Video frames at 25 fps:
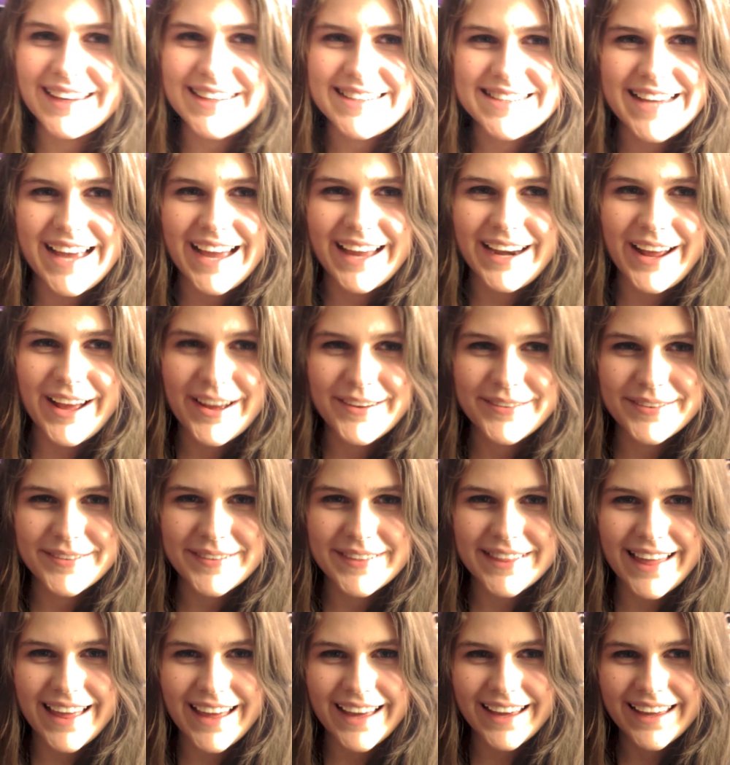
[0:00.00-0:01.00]
sign off
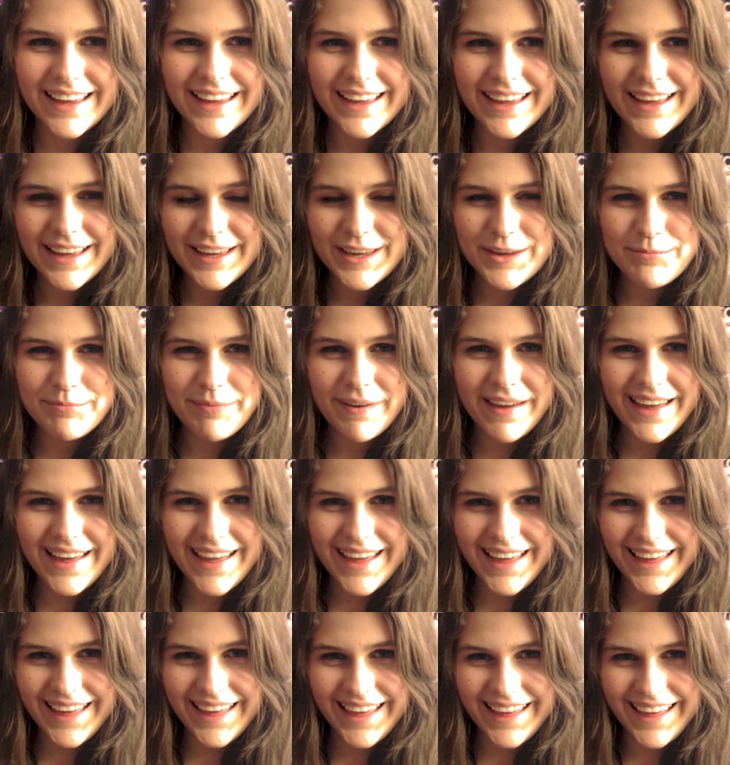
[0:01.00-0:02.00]
and like,
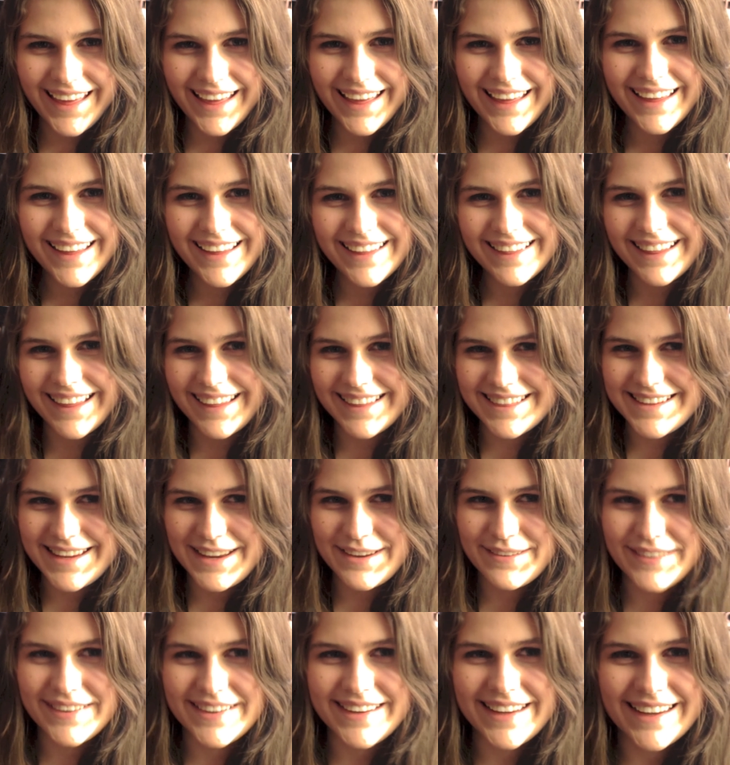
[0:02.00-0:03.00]
goodbye, like
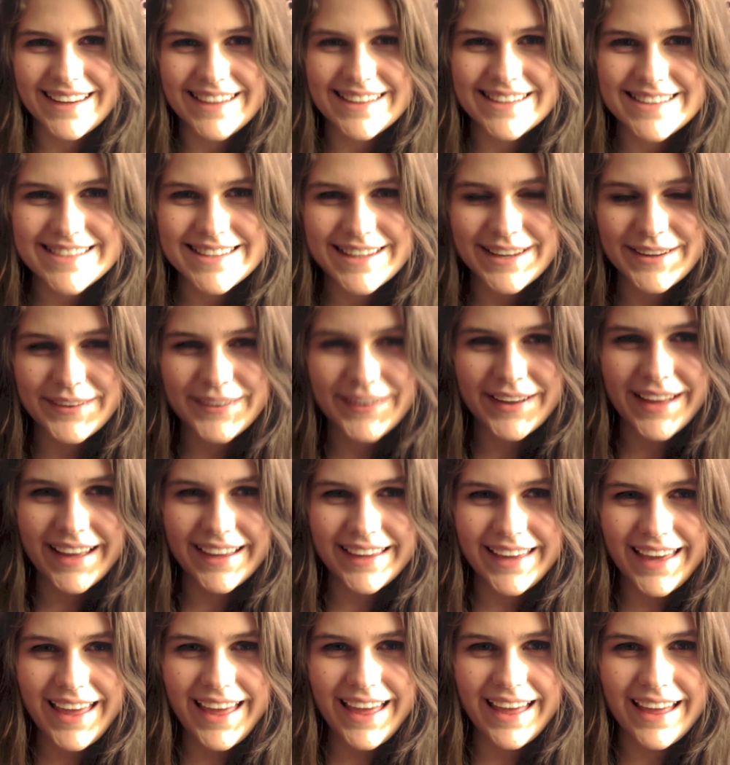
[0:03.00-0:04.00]
David does, so
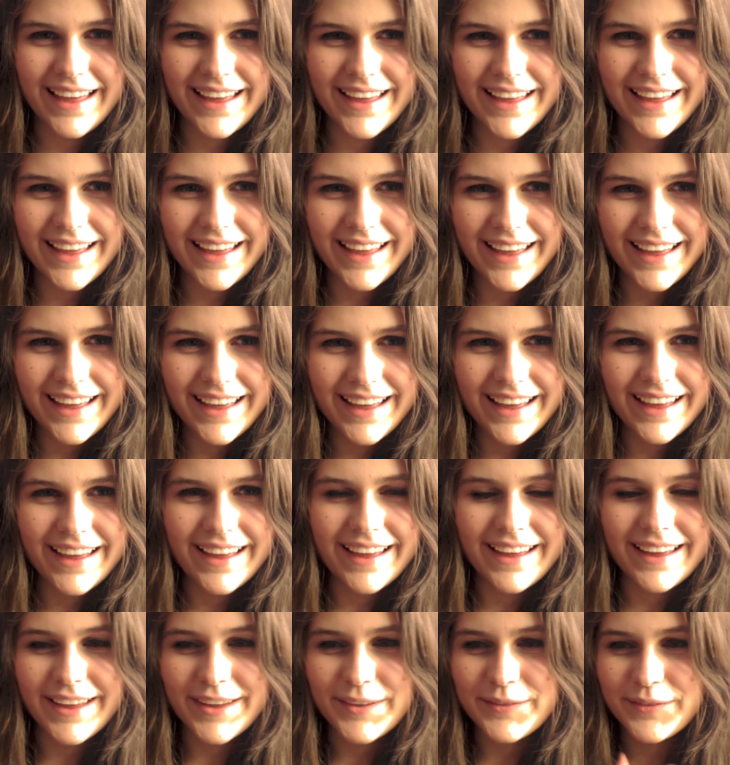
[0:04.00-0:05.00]
yeah.
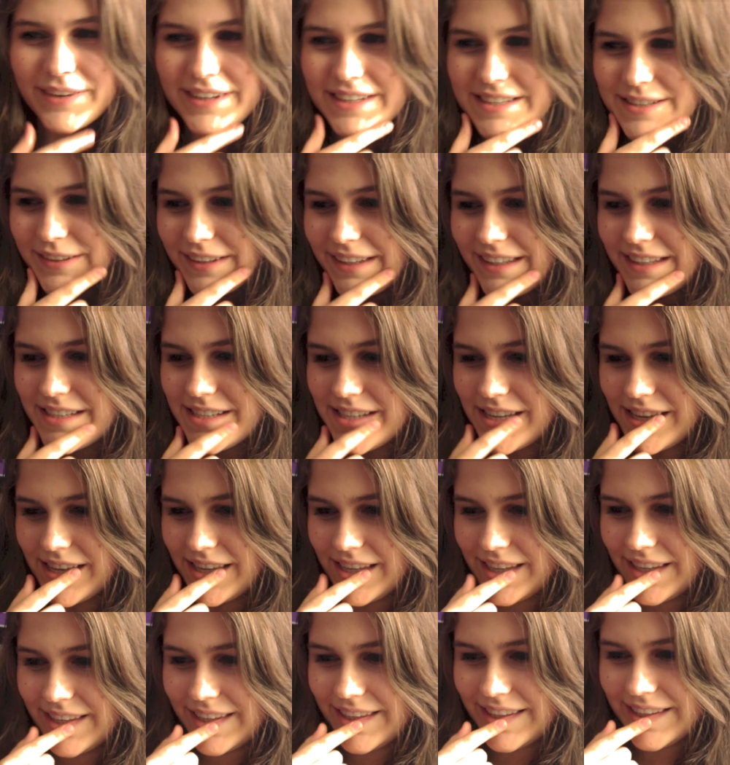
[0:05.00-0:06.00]
What does Ricky
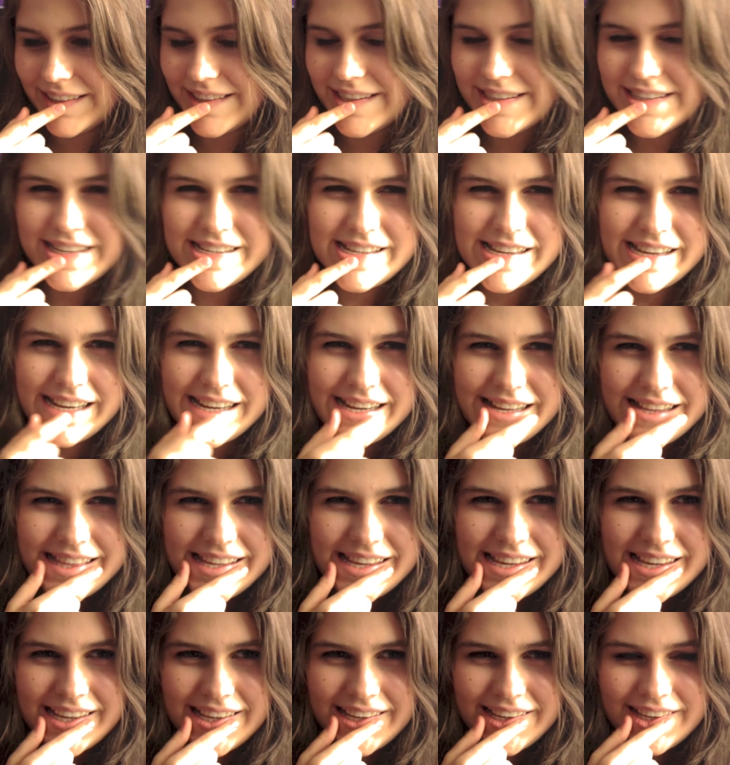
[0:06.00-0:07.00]
say? Does he say
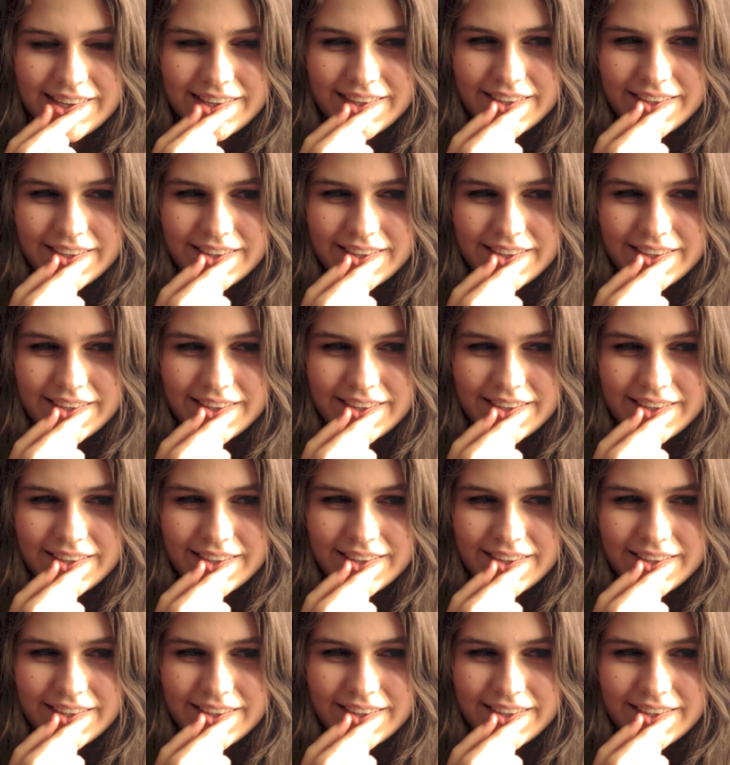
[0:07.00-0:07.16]
anything?